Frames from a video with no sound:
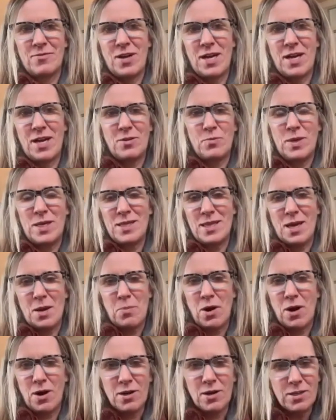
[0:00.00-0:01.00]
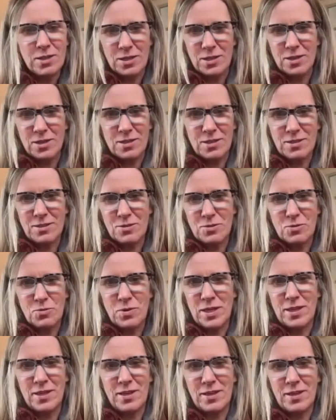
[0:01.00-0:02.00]
kind of being that partner
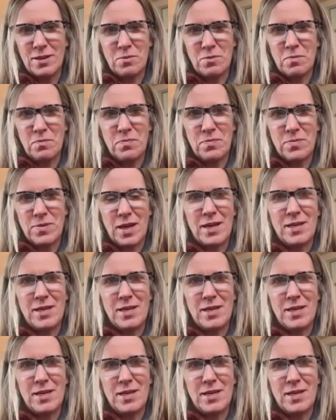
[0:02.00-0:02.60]
with him.